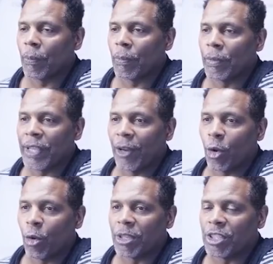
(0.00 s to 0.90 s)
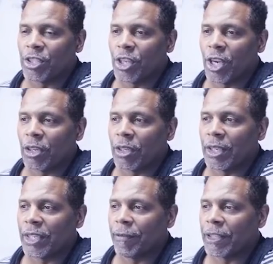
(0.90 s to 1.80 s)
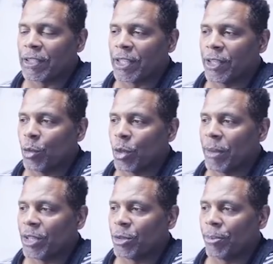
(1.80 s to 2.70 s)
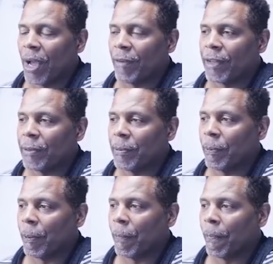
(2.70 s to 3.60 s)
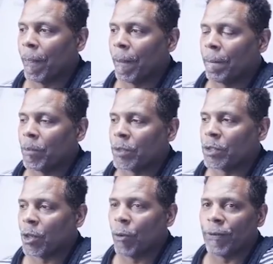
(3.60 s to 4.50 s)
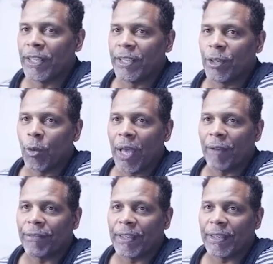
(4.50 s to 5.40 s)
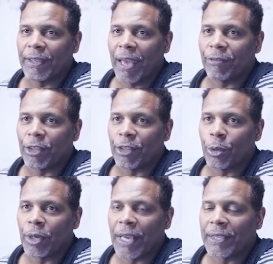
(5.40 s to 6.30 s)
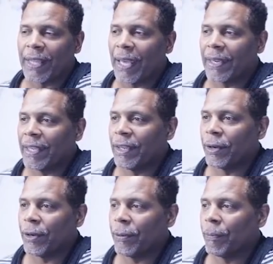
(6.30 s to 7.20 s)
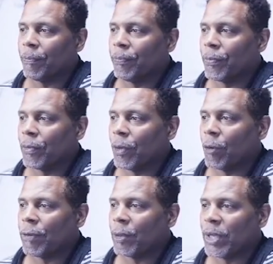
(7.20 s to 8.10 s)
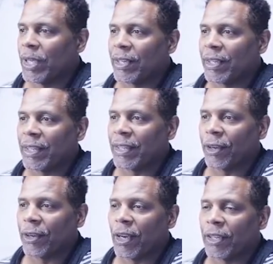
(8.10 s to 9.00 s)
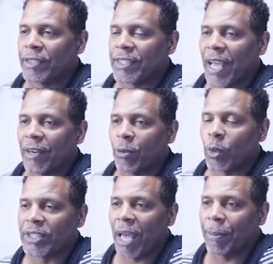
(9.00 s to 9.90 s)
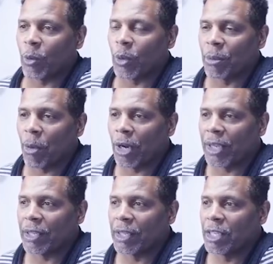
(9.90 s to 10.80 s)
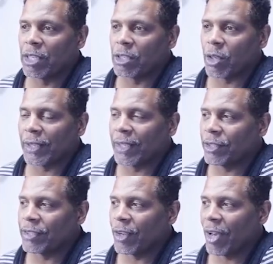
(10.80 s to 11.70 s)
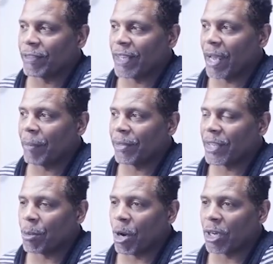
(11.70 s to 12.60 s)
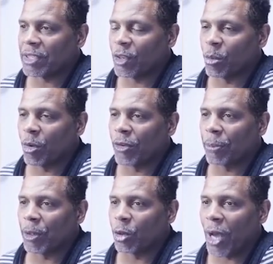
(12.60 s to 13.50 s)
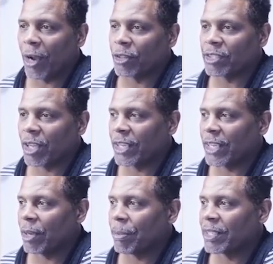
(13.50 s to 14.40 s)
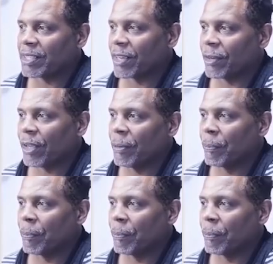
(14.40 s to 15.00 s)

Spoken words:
You had a whole bunch of junk, and then eventually you would have made your profit. So hopefully you don't have to do it like that here. Hopefully we get a clear-cut sign of what's happening with the market. So I think you still have time. I think the market's still moving up a little higher. It's going to get up into this area.